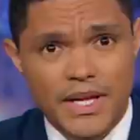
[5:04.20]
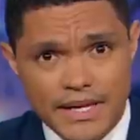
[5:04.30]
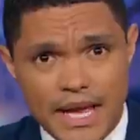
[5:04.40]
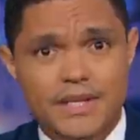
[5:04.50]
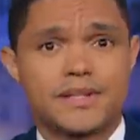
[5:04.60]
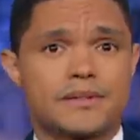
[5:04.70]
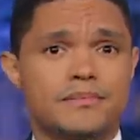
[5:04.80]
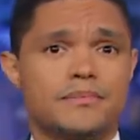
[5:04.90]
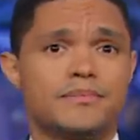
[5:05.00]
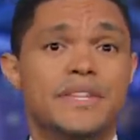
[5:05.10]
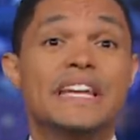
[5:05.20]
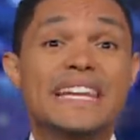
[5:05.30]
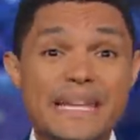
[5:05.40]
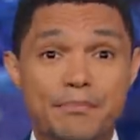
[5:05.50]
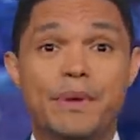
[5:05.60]
Yes, the
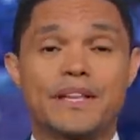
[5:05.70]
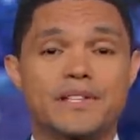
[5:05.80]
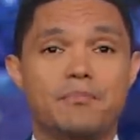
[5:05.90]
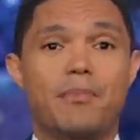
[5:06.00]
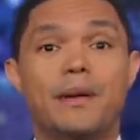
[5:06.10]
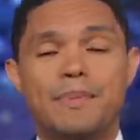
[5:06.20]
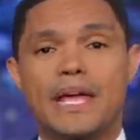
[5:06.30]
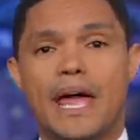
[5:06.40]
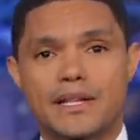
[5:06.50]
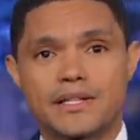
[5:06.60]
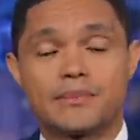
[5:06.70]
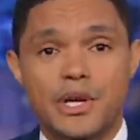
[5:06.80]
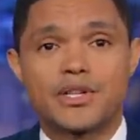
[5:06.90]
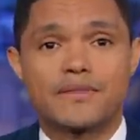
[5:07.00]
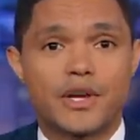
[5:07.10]
Olympics might be canceled
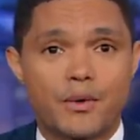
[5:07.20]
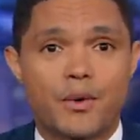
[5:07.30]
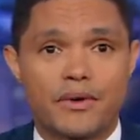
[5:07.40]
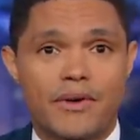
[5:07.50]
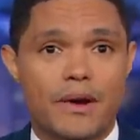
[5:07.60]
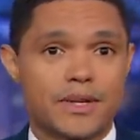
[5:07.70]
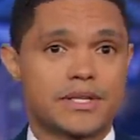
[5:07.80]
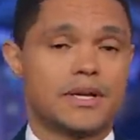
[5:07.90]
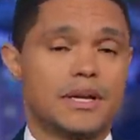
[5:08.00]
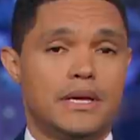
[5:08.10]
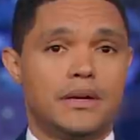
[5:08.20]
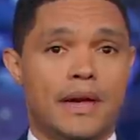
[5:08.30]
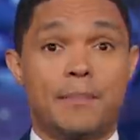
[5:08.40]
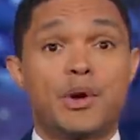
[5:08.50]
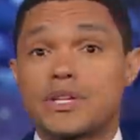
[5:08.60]
because of the coronavirus.
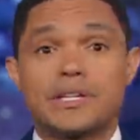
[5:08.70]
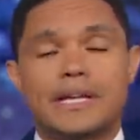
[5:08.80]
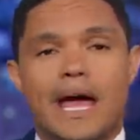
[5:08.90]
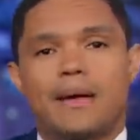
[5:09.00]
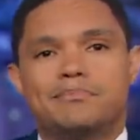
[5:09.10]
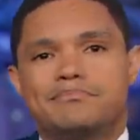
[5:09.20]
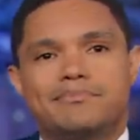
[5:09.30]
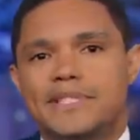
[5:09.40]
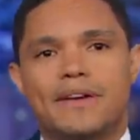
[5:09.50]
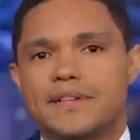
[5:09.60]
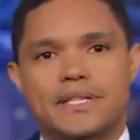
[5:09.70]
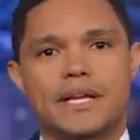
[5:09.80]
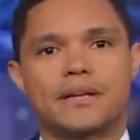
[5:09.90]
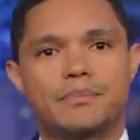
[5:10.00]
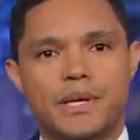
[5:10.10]
And personally, I'm
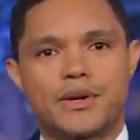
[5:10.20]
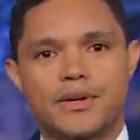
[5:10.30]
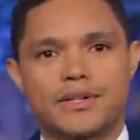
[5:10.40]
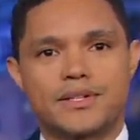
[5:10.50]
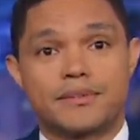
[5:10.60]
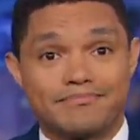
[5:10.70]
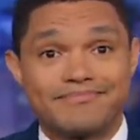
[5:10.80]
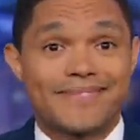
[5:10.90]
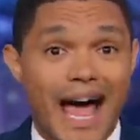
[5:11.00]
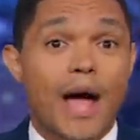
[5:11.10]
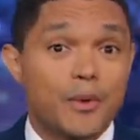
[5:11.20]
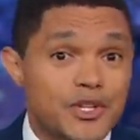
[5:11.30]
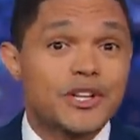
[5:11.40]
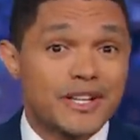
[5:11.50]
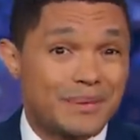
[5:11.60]
devastated because I
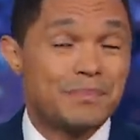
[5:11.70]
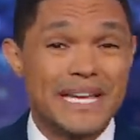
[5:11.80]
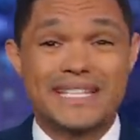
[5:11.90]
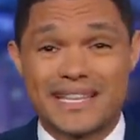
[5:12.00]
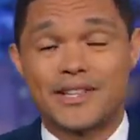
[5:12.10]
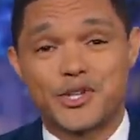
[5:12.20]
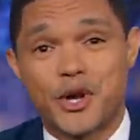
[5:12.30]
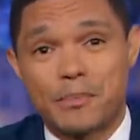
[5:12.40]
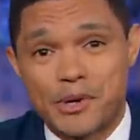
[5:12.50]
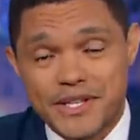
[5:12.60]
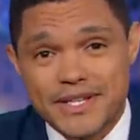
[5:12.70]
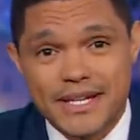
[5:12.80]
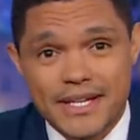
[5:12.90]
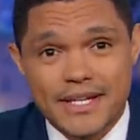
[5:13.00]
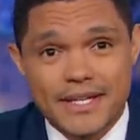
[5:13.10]
was going to compete in the shot put.
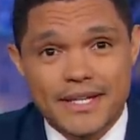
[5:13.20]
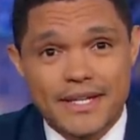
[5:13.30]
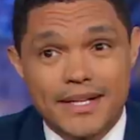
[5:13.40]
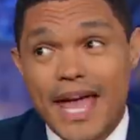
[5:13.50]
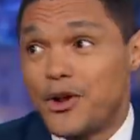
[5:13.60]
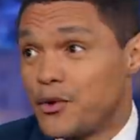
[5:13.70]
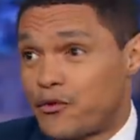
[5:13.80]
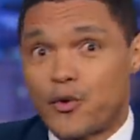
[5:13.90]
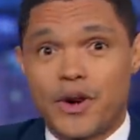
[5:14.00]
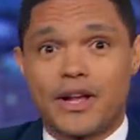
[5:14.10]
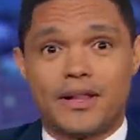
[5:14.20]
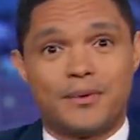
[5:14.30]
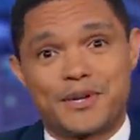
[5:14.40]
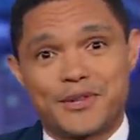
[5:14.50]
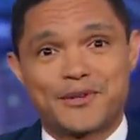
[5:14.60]
Yeah, no, for real.
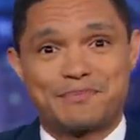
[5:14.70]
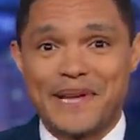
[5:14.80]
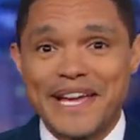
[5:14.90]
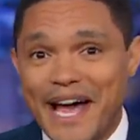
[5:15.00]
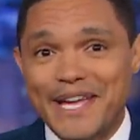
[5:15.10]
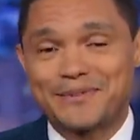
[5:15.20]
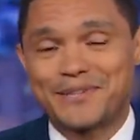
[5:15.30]
One of those big guys